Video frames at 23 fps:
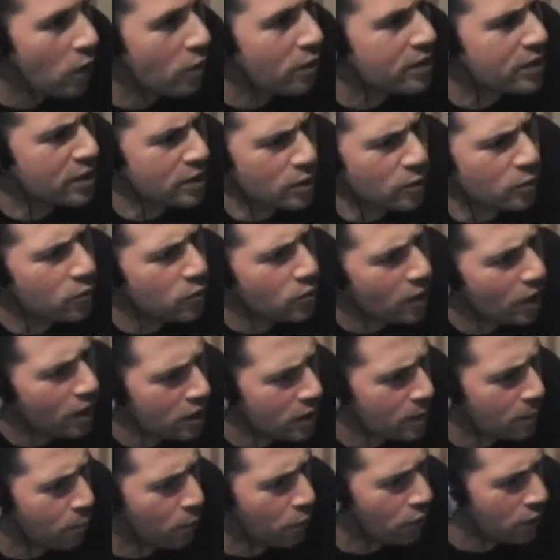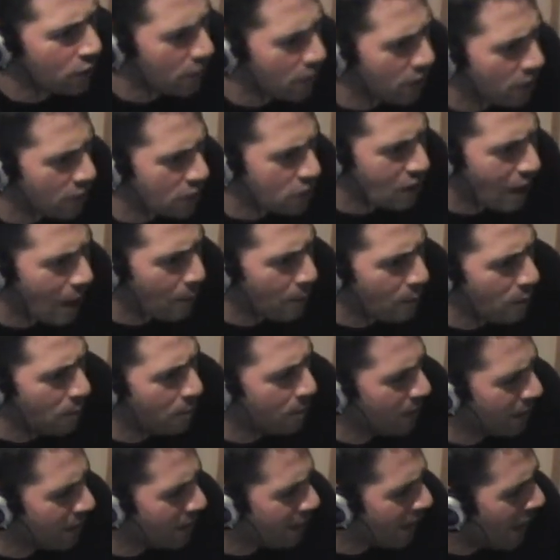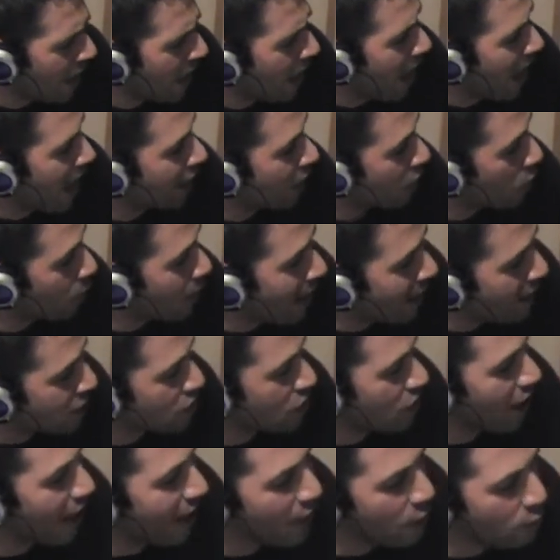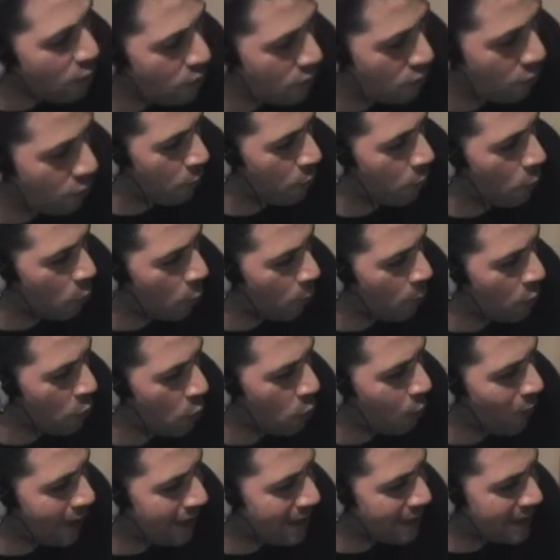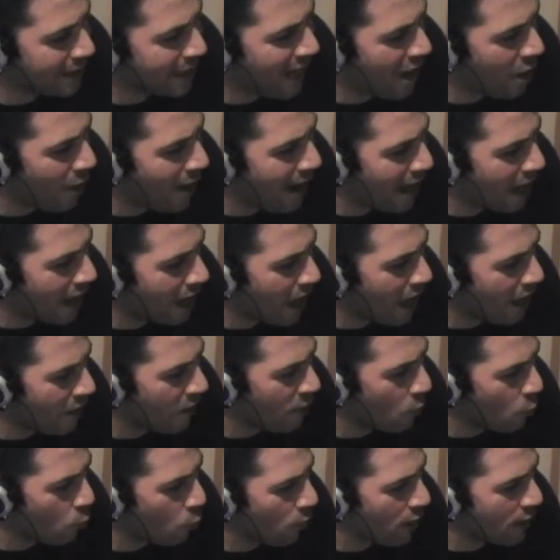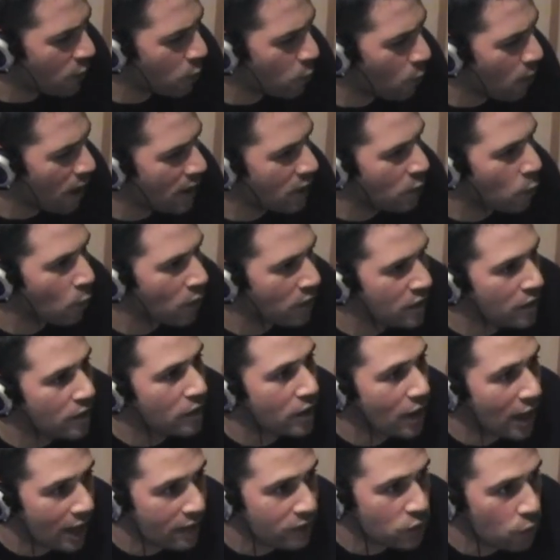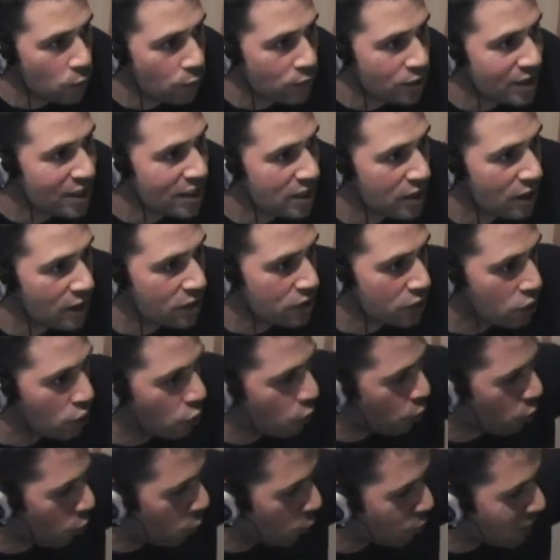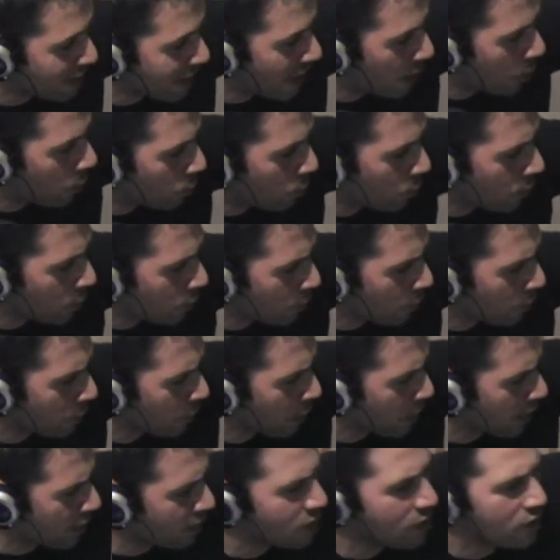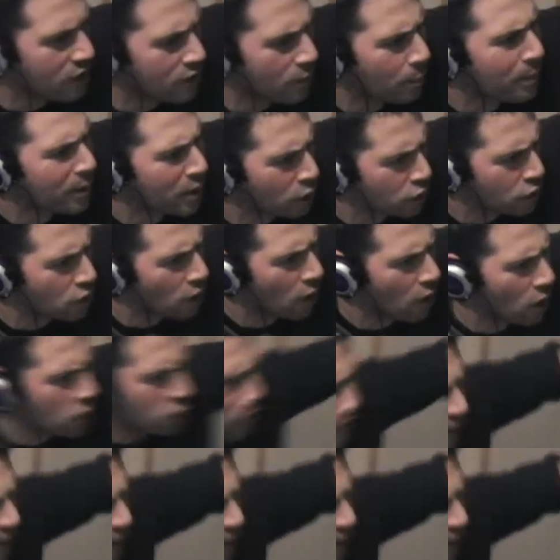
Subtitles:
out, you take the food out, you put it in the top of the bin. Actually, I use this Romeo right now, and right away, the one thing that I've noticed, he doesn't go down because he's a bigger dog, right?